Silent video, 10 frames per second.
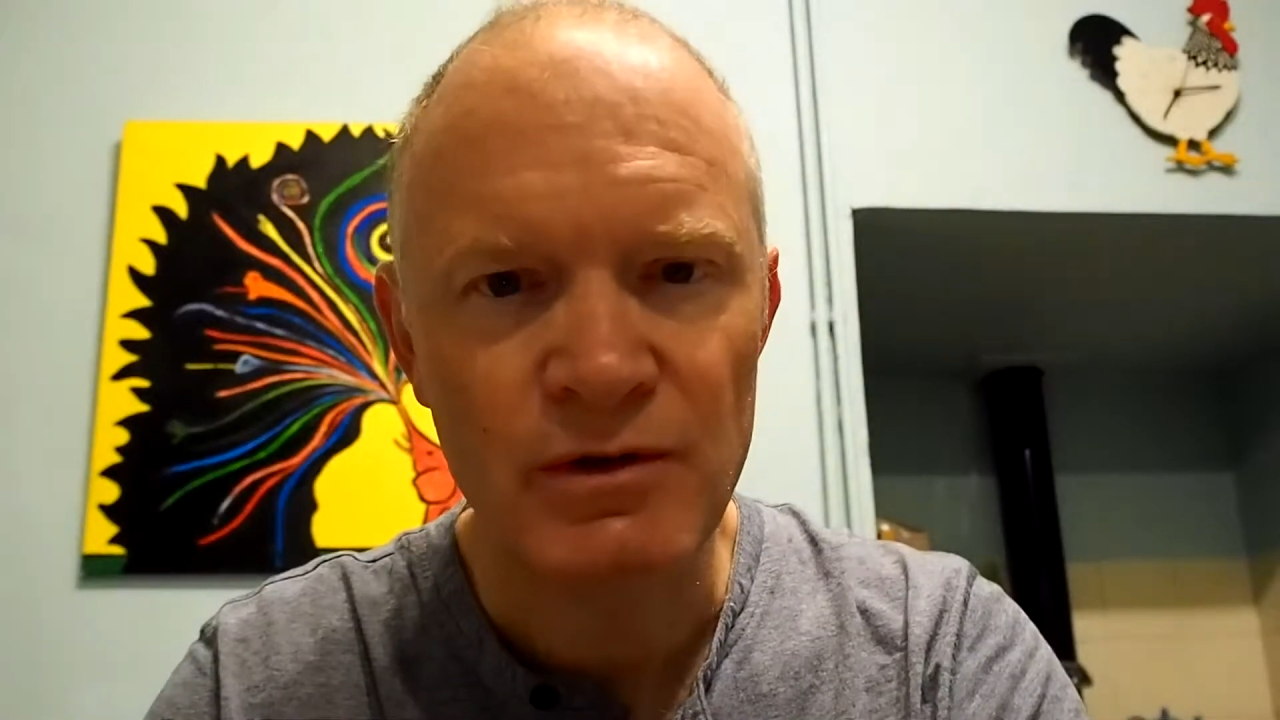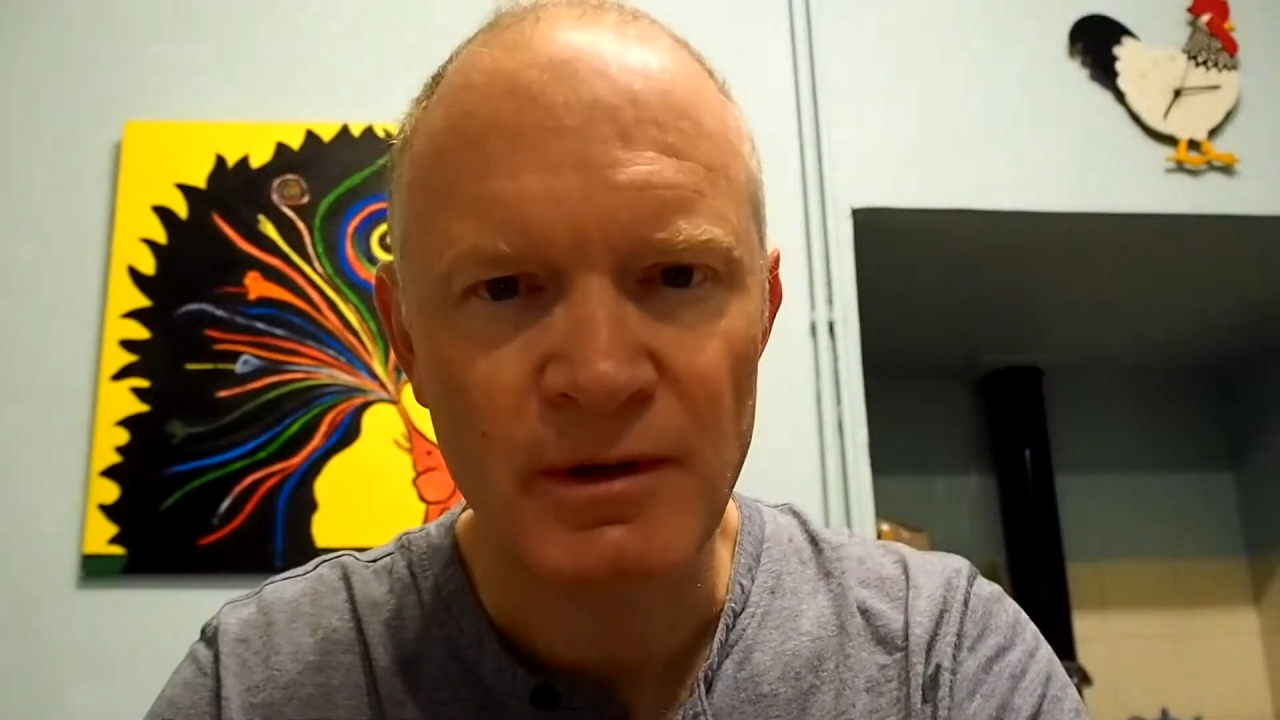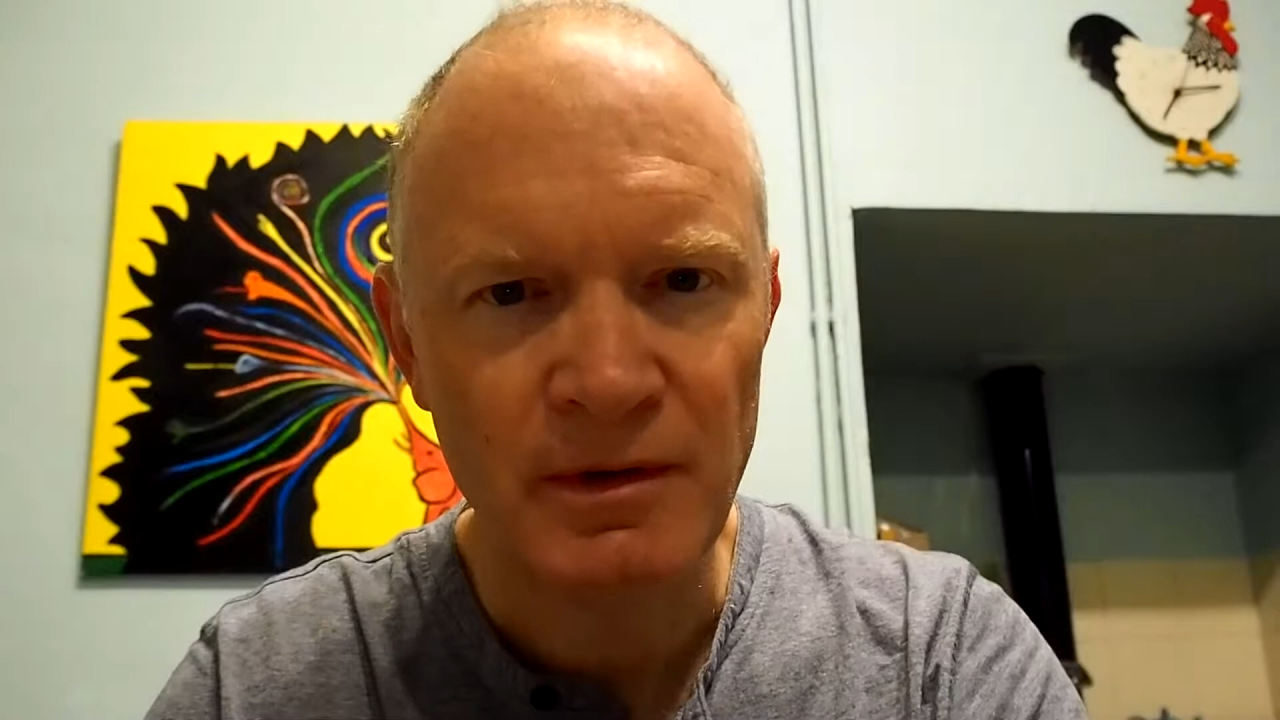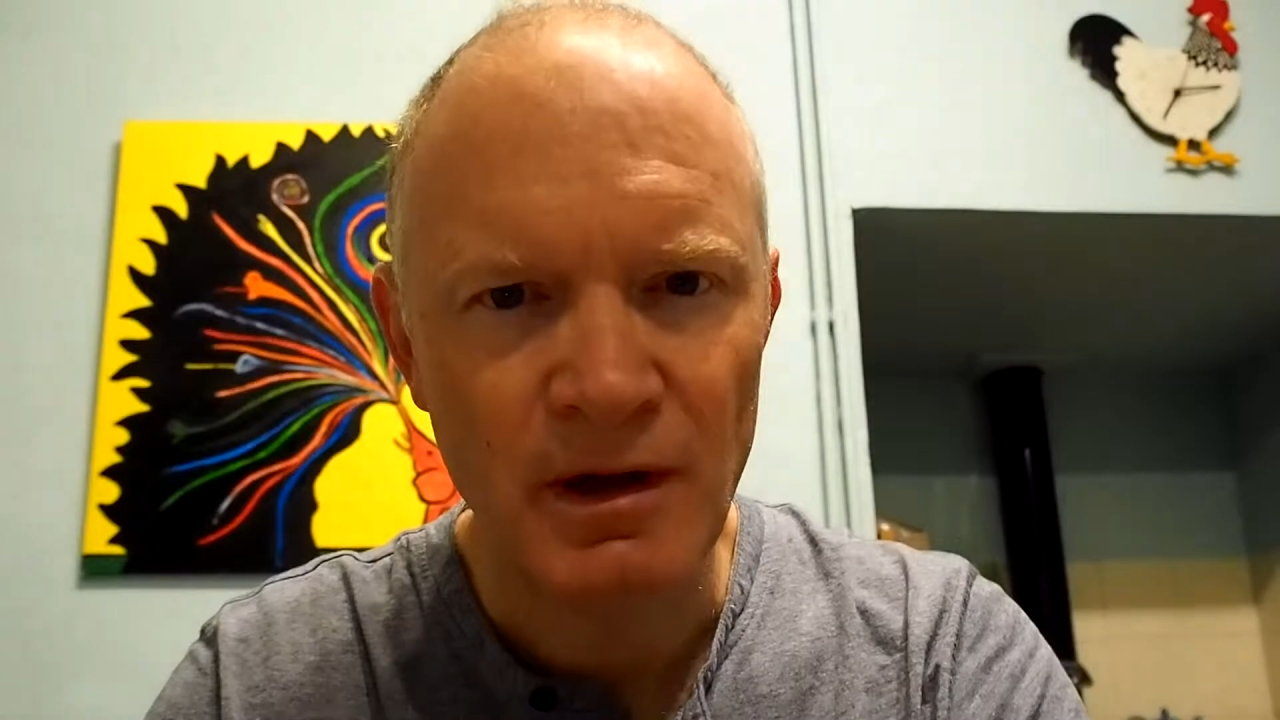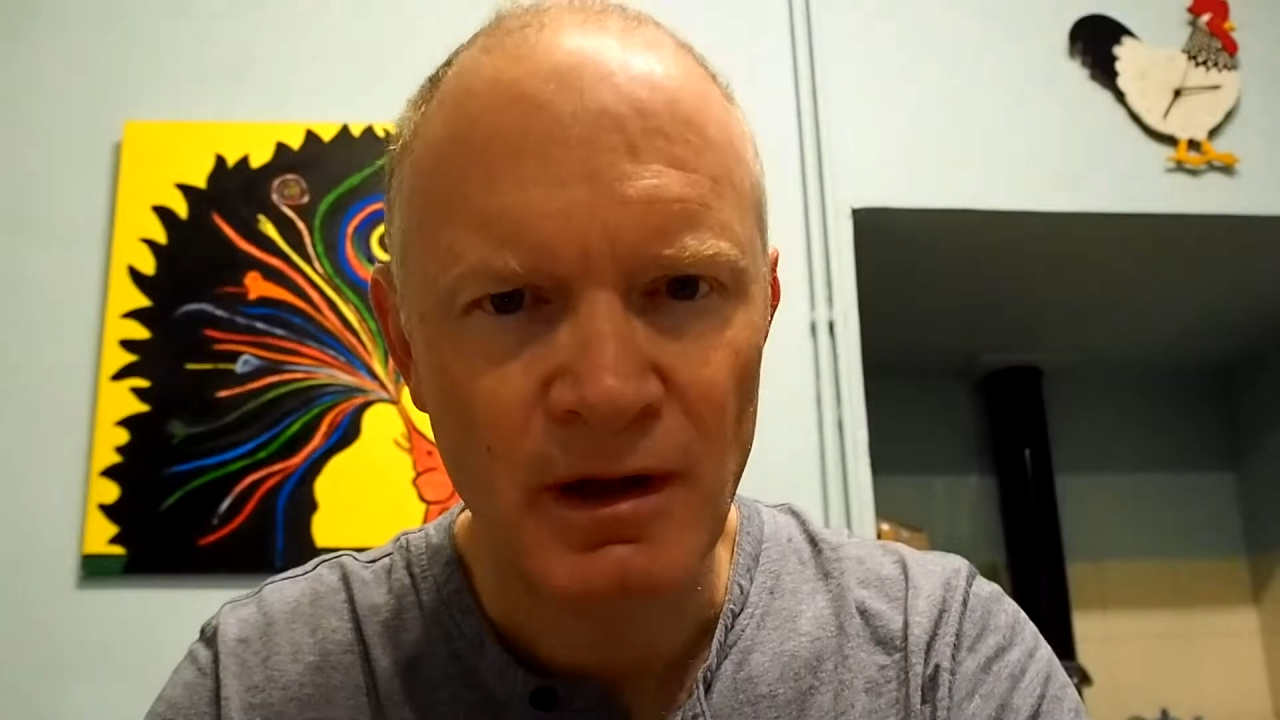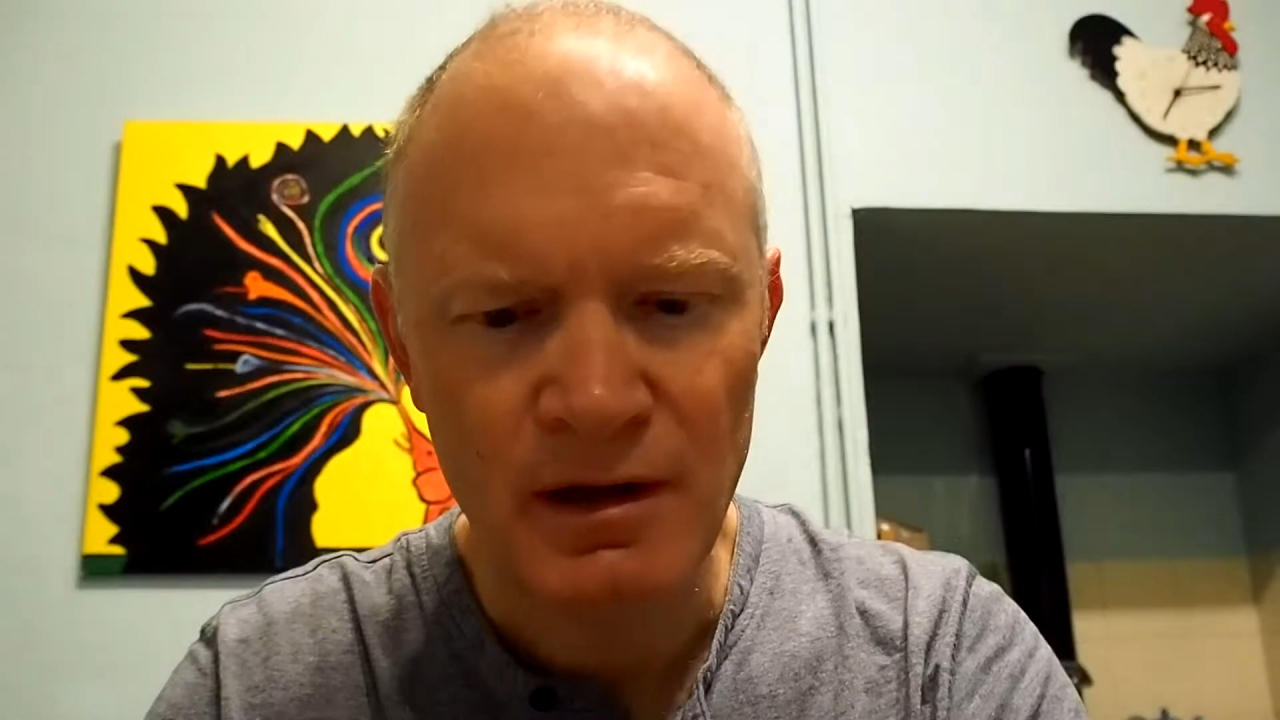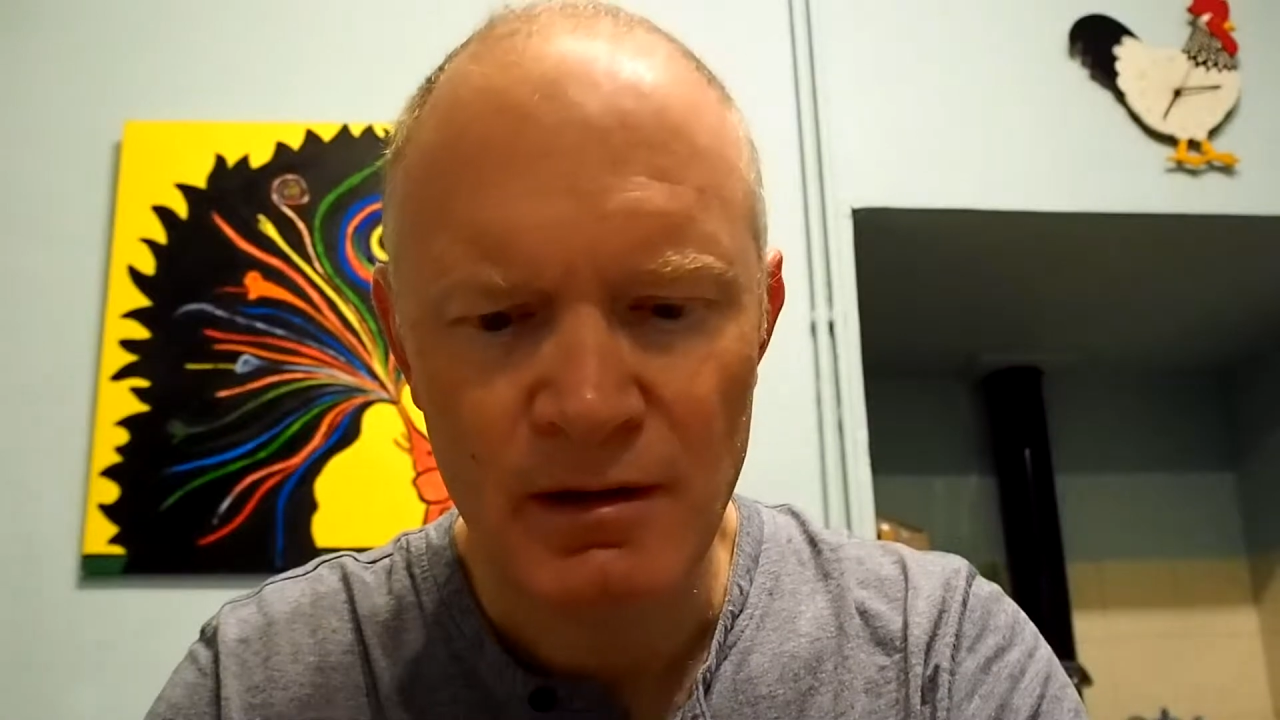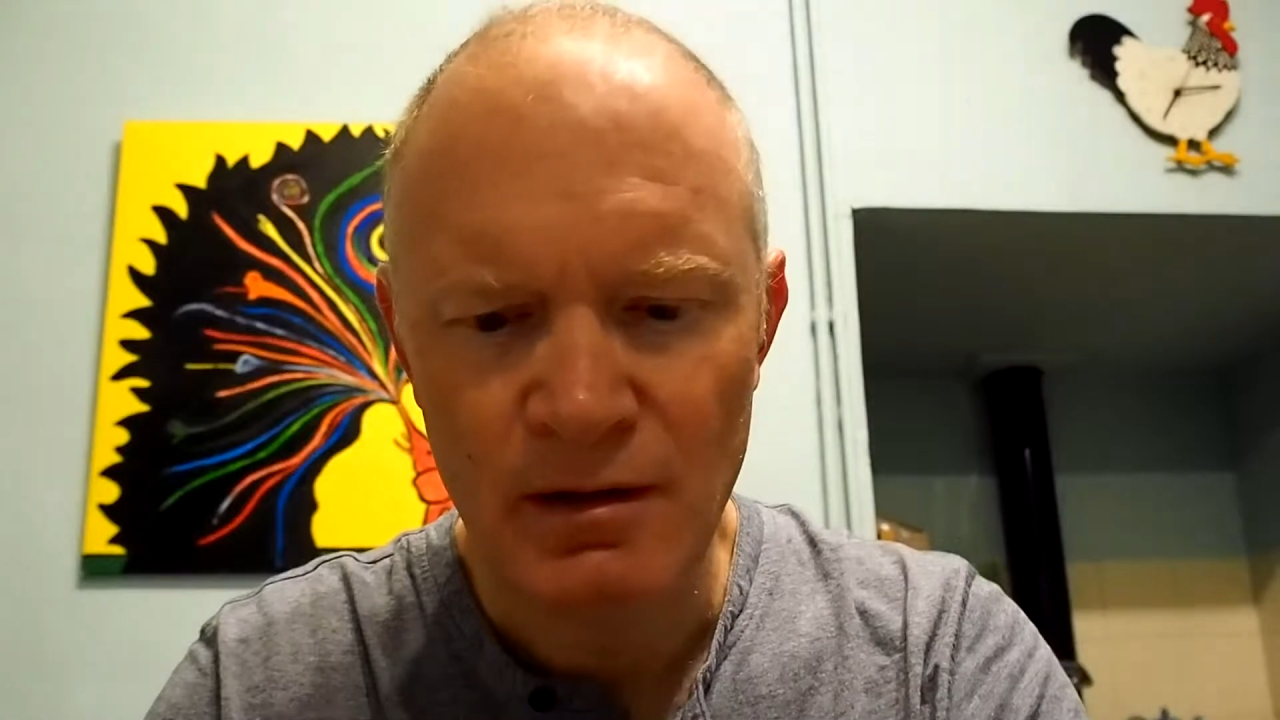something like